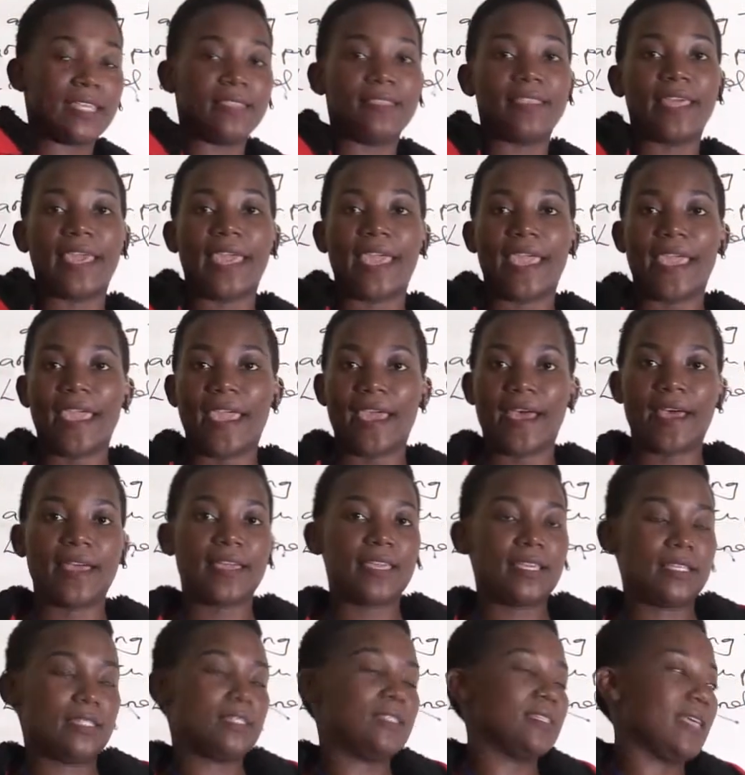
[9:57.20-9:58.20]
in the
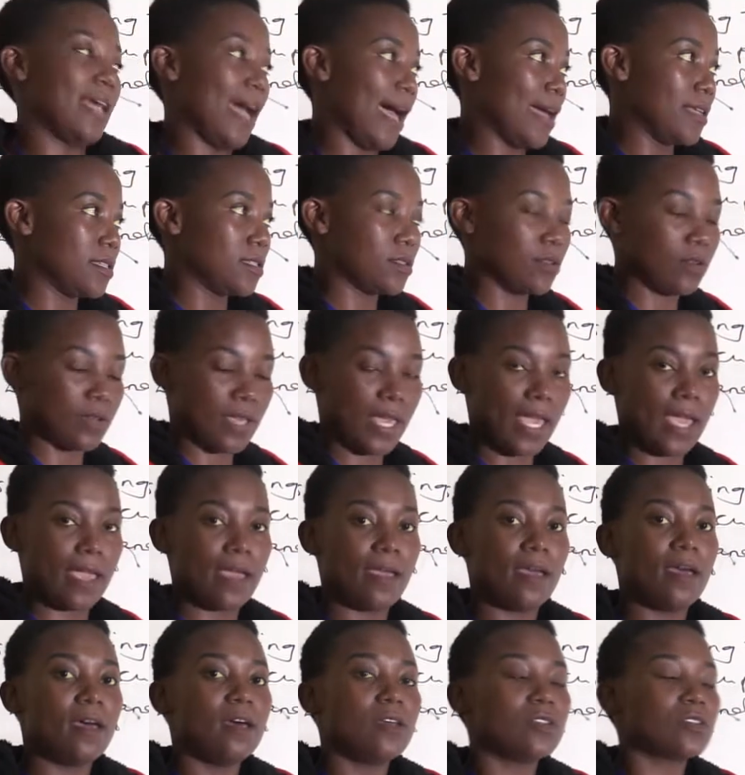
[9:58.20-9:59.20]
air is gas,
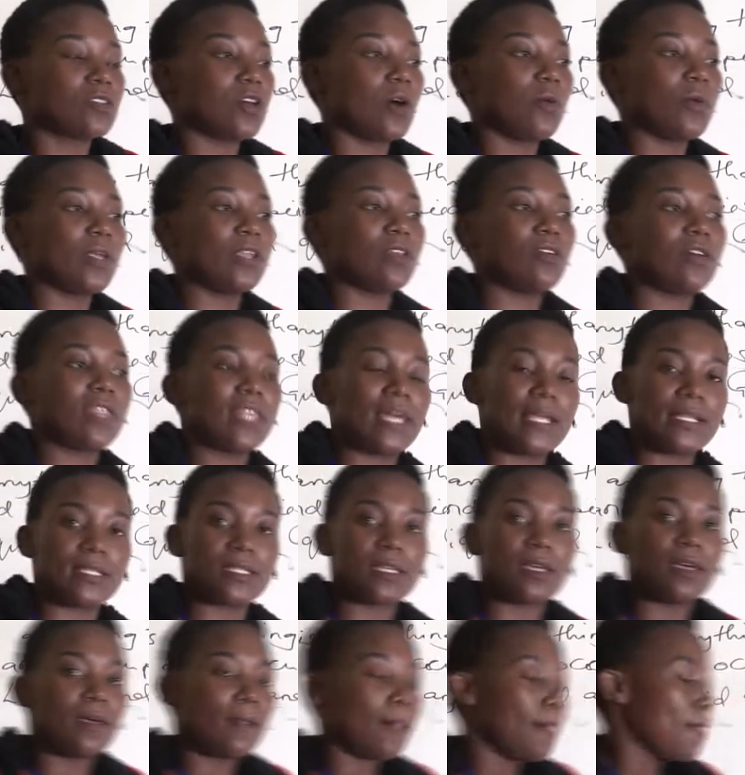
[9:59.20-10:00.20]
okay? So we know that
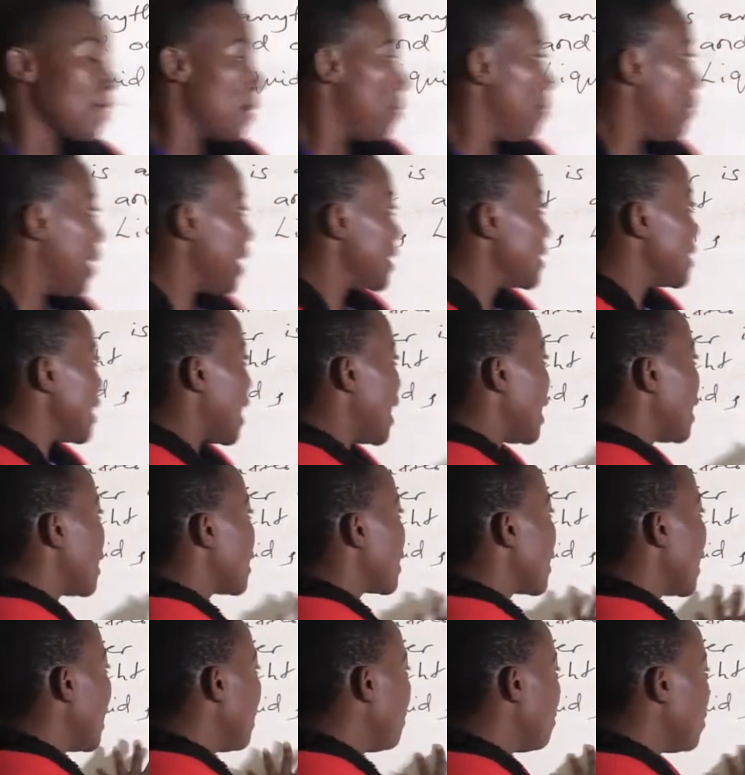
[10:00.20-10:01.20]

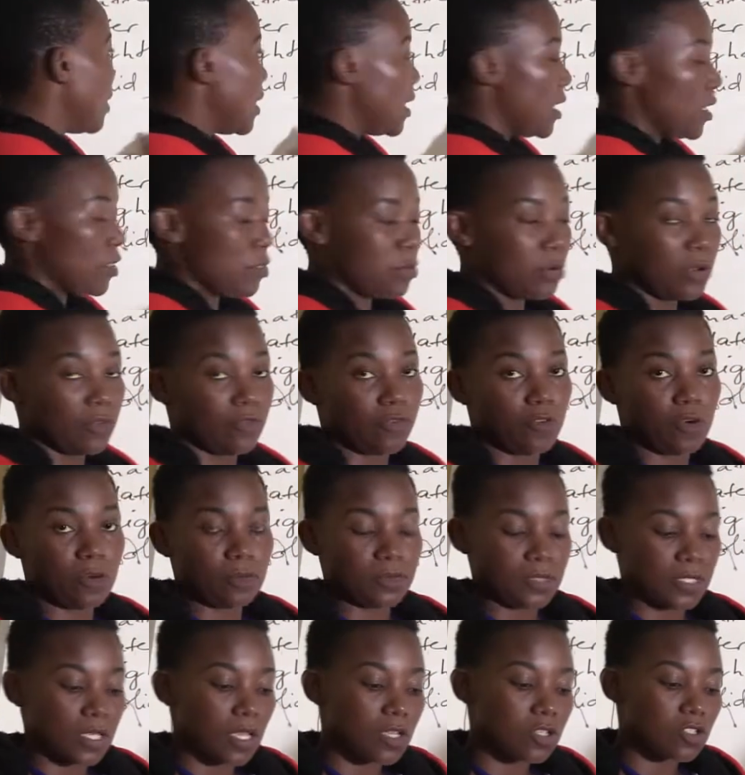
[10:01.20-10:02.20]
matter can be in three
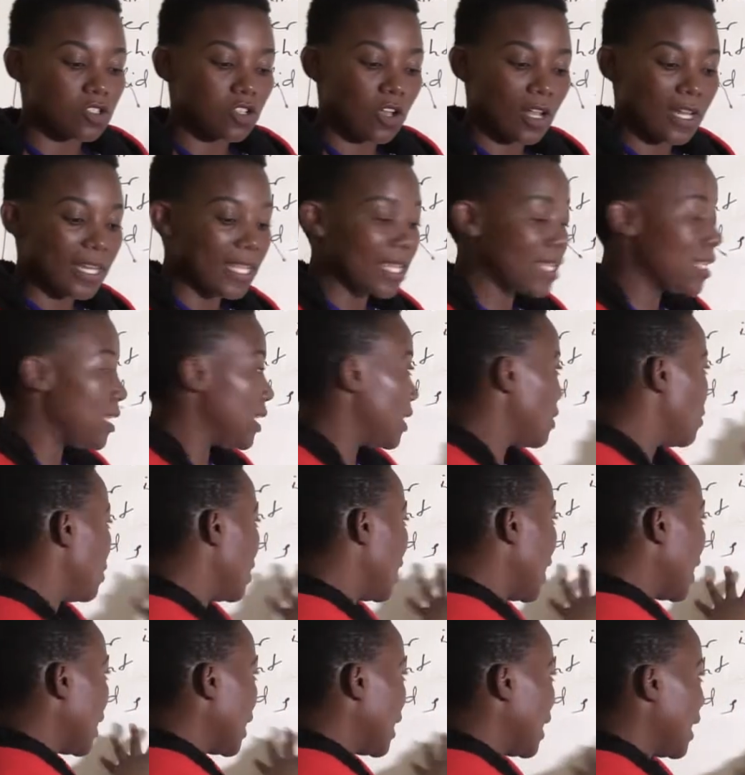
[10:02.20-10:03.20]
forms: solid,
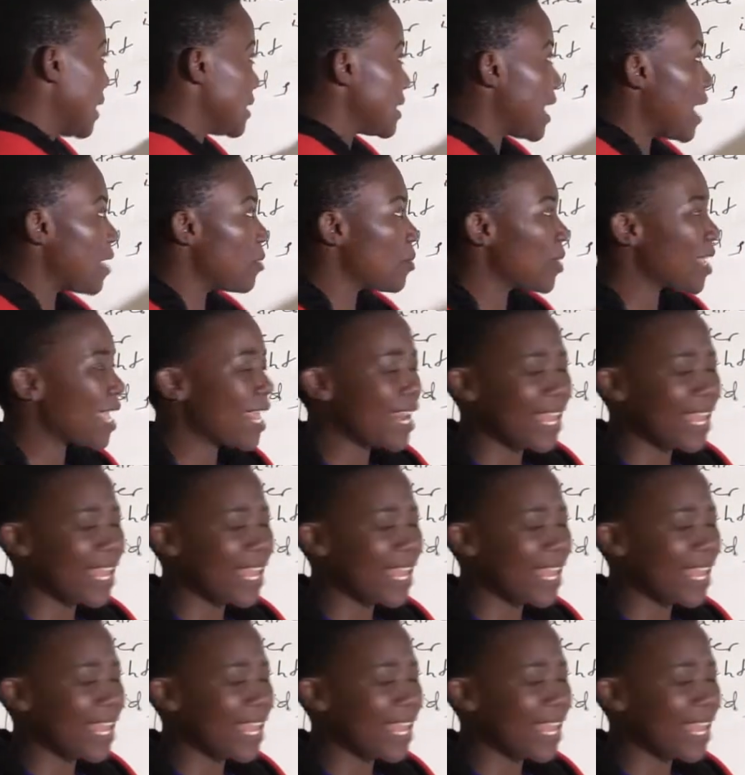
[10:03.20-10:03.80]
liquid, and gas. And we can